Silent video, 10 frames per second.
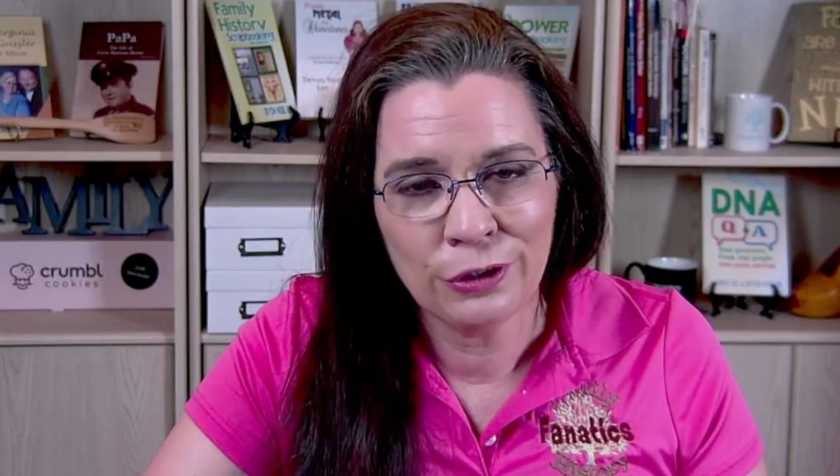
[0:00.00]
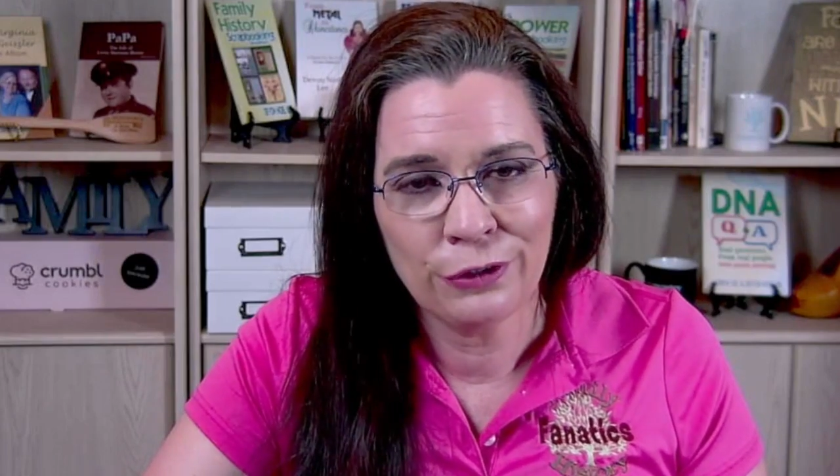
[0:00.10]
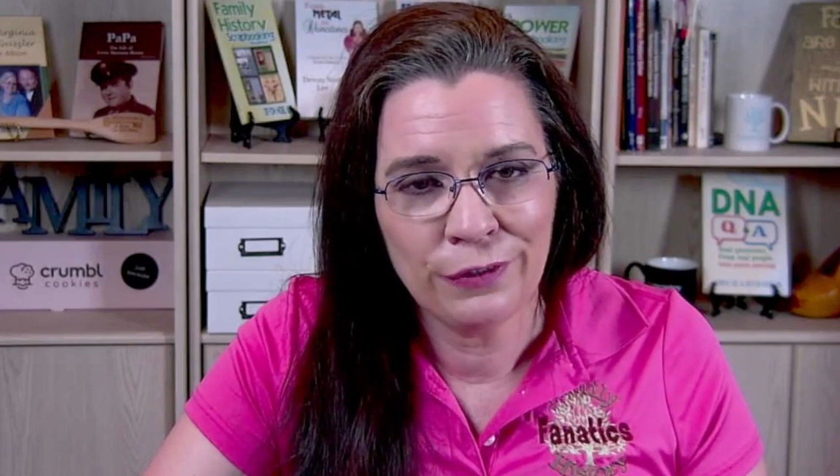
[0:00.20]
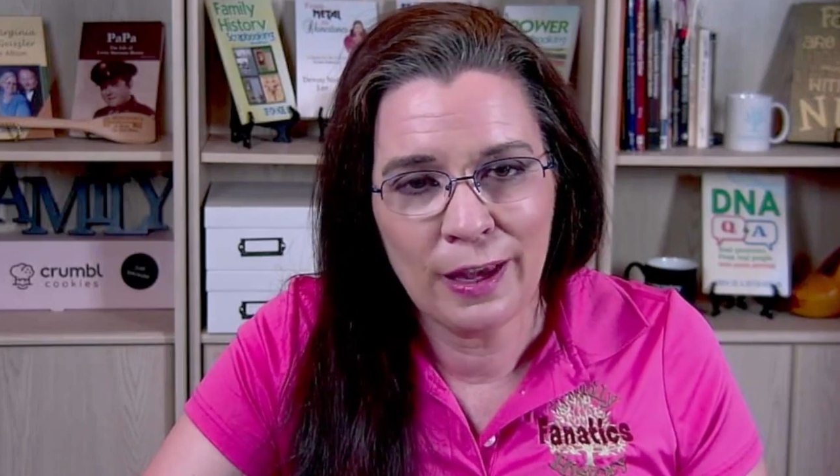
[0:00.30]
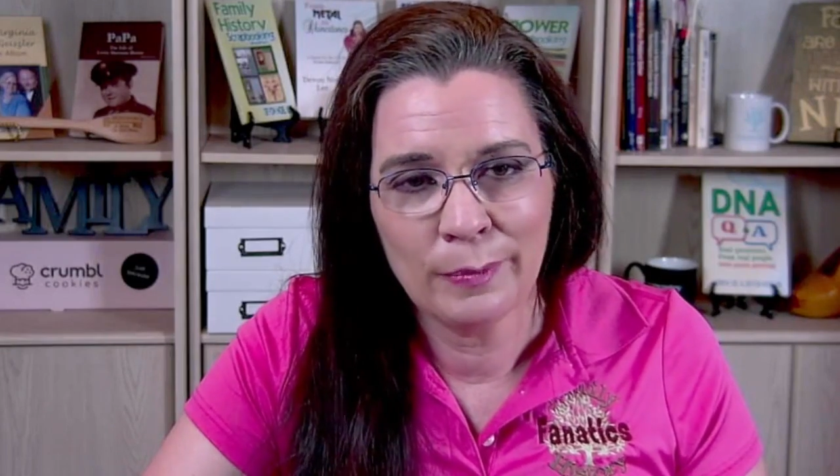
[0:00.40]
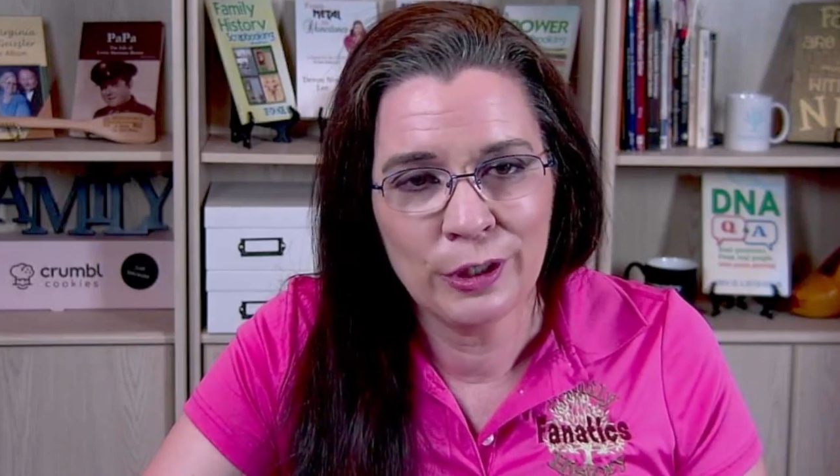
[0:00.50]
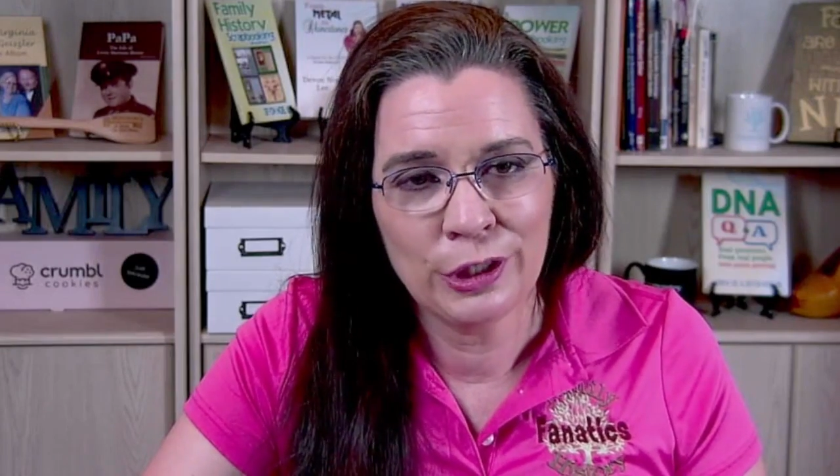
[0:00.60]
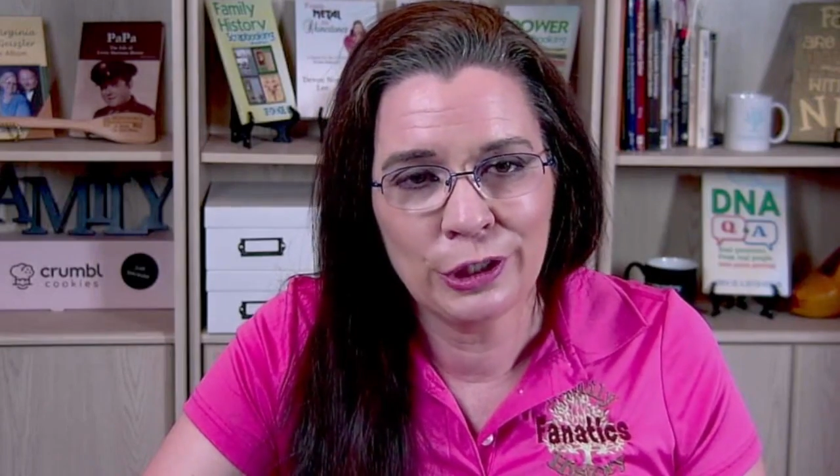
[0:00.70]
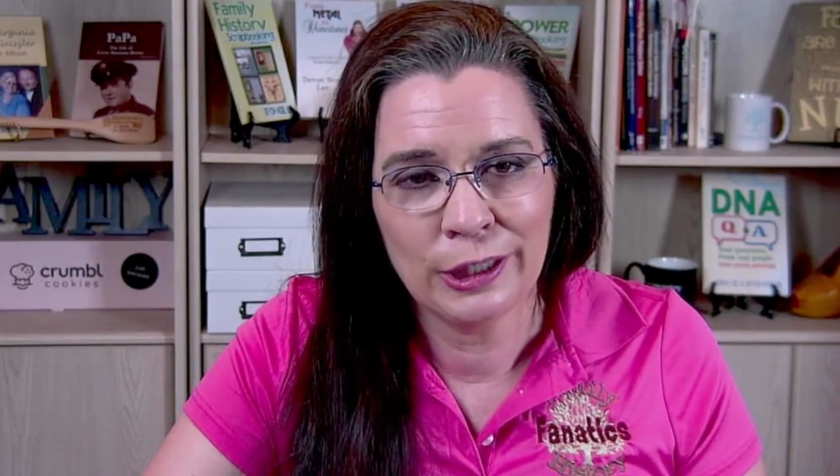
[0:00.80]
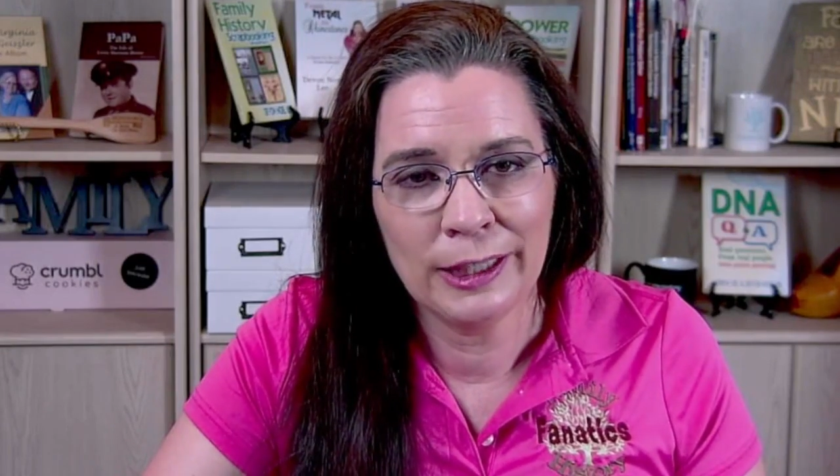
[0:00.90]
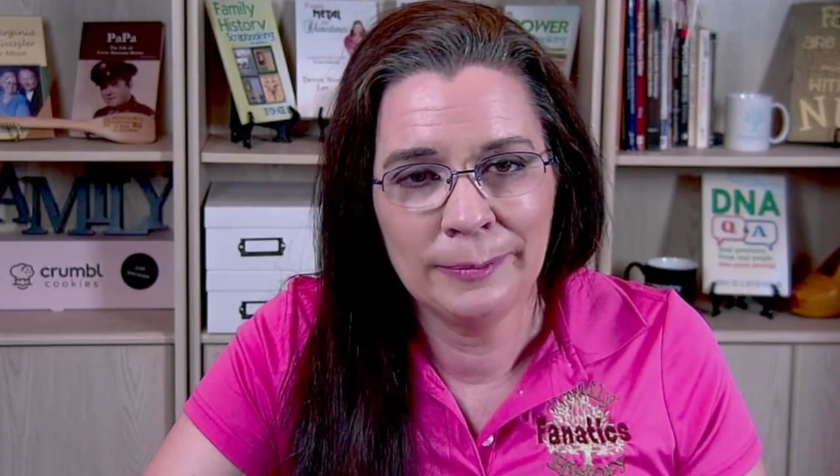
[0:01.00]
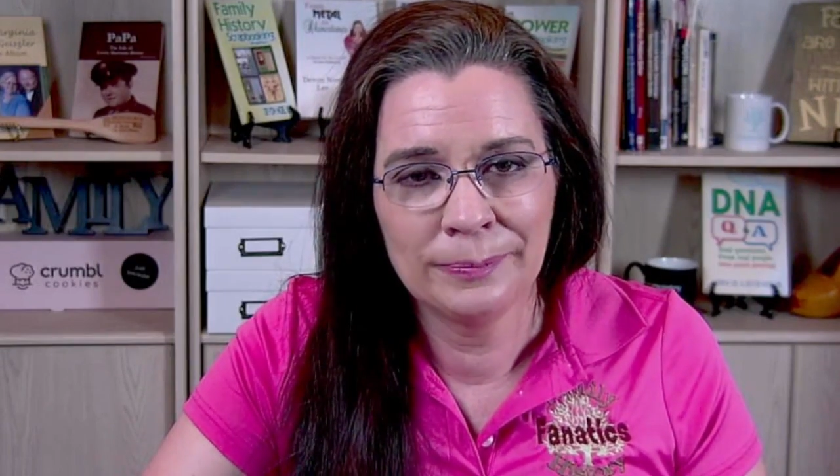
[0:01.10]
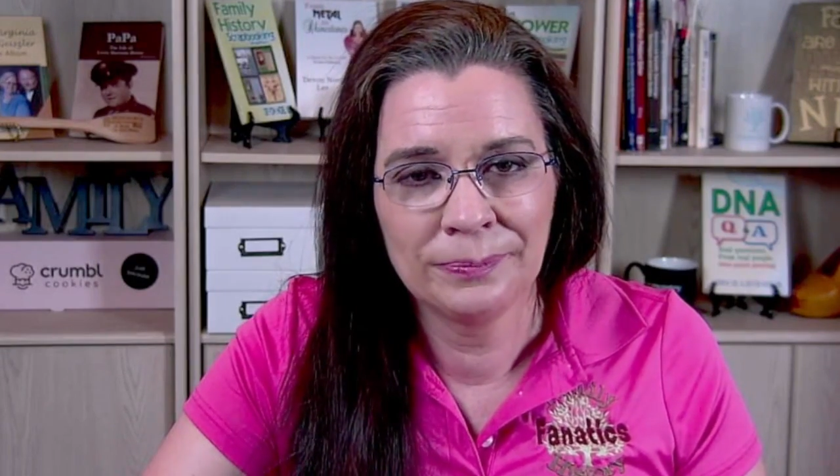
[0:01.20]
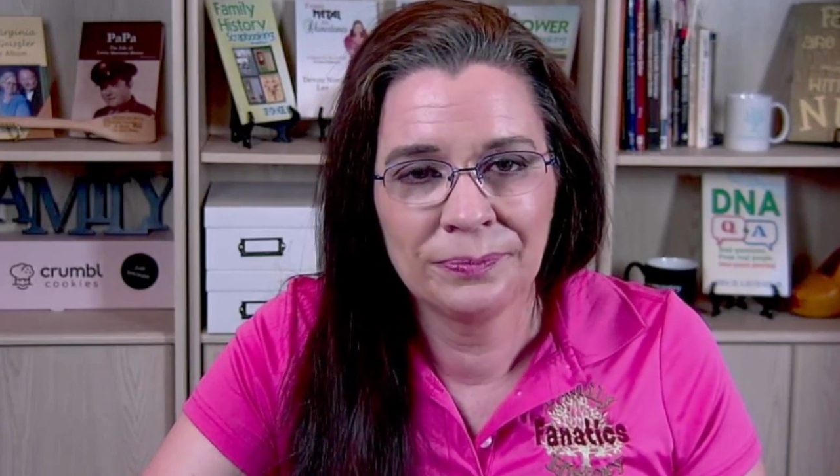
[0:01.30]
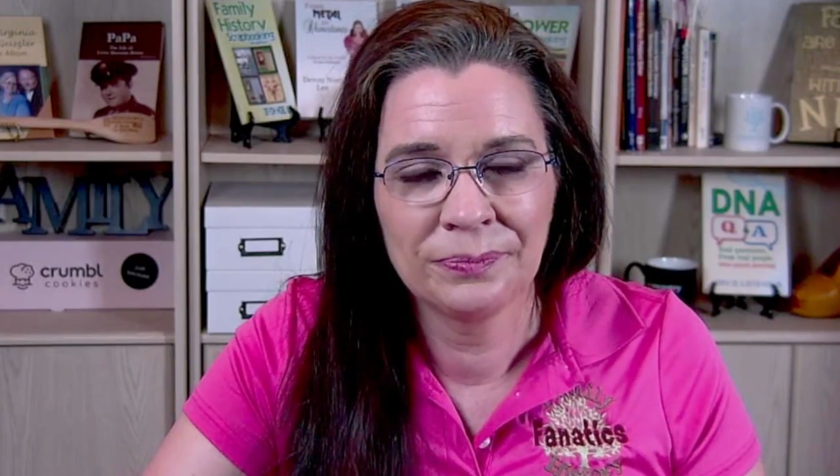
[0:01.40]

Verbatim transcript: in your family tree?